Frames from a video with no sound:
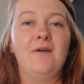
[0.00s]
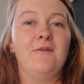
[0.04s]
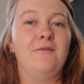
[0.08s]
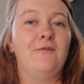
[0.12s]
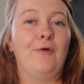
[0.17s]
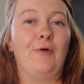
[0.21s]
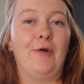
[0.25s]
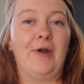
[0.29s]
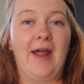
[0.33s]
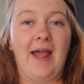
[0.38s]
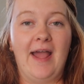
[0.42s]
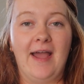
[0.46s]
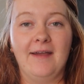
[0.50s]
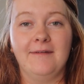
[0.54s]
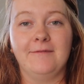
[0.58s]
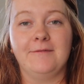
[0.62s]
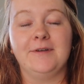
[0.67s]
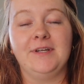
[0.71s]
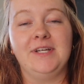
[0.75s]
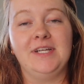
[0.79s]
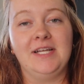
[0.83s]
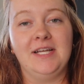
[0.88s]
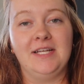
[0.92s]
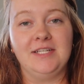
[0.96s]
for
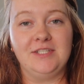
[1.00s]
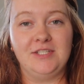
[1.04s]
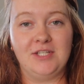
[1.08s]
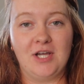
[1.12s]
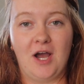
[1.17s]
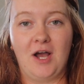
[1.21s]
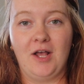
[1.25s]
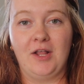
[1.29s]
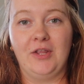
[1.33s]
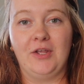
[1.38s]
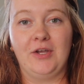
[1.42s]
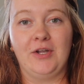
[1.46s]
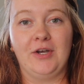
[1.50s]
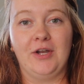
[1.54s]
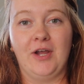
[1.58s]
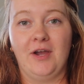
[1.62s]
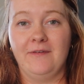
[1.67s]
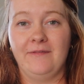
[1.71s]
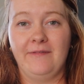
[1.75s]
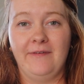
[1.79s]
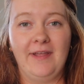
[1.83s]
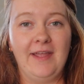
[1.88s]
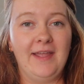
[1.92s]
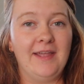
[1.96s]
every dollar
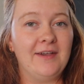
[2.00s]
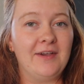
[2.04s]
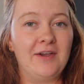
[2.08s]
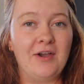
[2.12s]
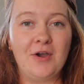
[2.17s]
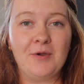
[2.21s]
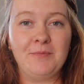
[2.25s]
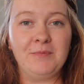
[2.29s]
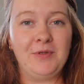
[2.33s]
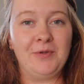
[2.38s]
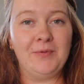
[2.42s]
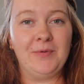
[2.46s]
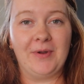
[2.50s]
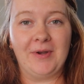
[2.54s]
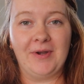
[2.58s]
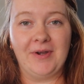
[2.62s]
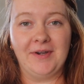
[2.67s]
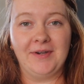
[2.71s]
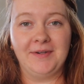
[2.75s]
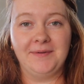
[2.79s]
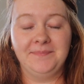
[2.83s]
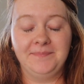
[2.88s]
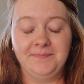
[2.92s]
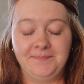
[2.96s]
of income you
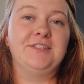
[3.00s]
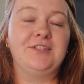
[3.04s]
earn.